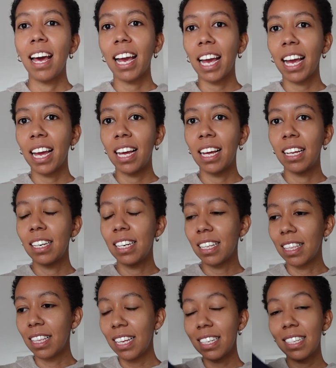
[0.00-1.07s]
And
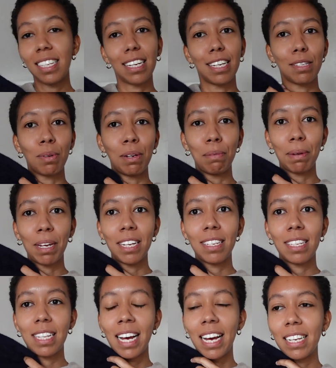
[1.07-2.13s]
this is one
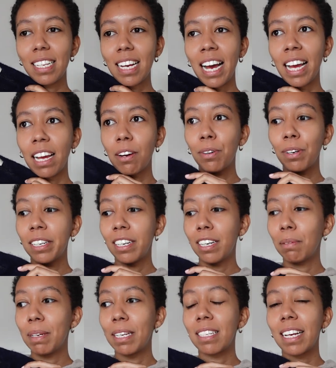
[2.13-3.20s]
piece that I
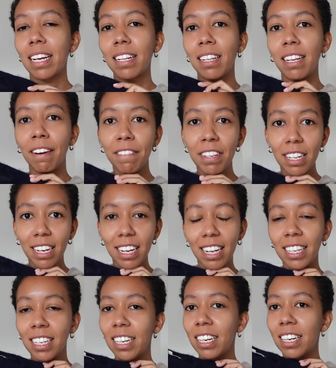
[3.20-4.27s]
ordered because I loved the
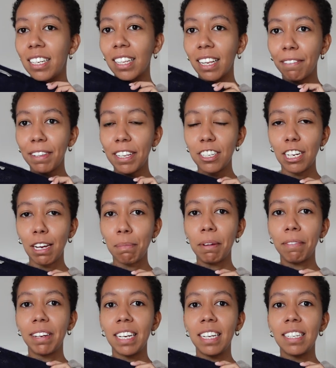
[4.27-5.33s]
color, loved the shape
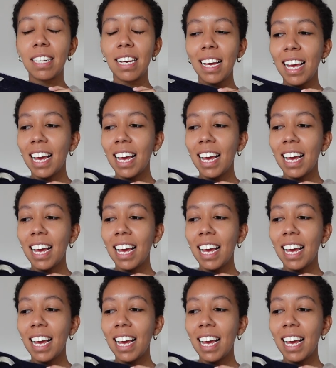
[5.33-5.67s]
of it,